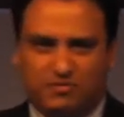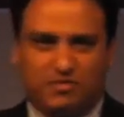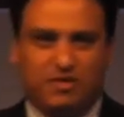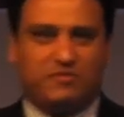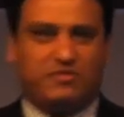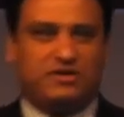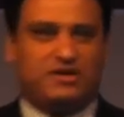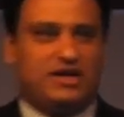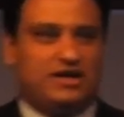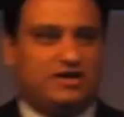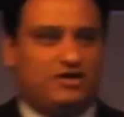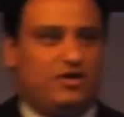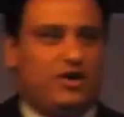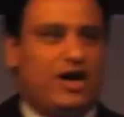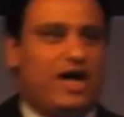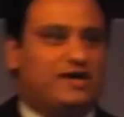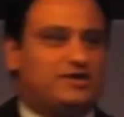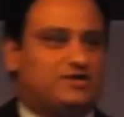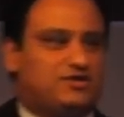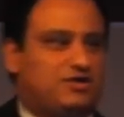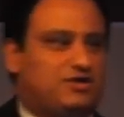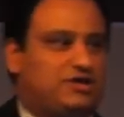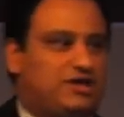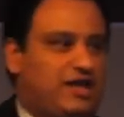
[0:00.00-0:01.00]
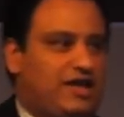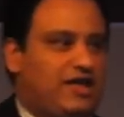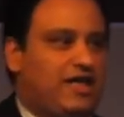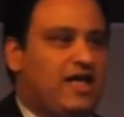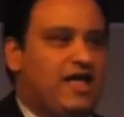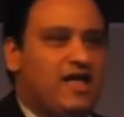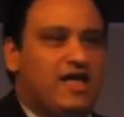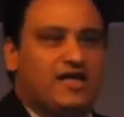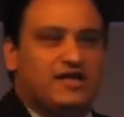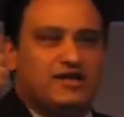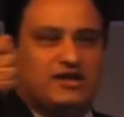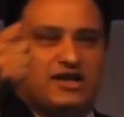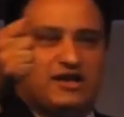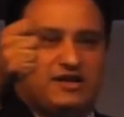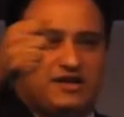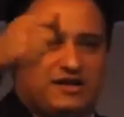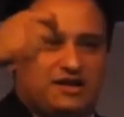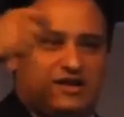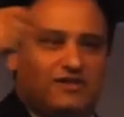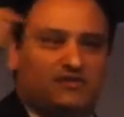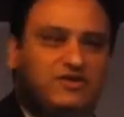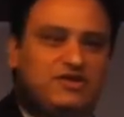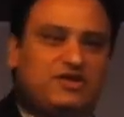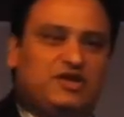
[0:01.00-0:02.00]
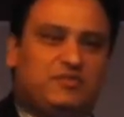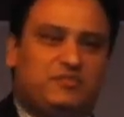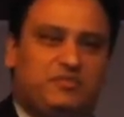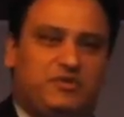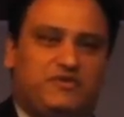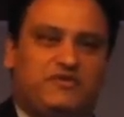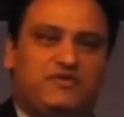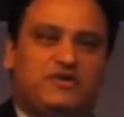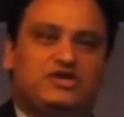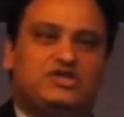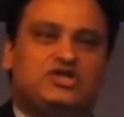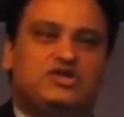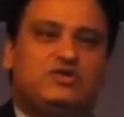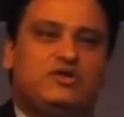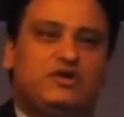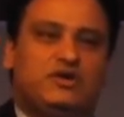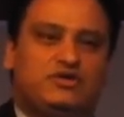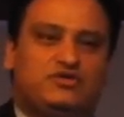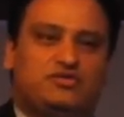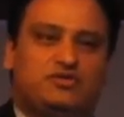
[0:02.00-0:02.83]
Remember that you have to take previously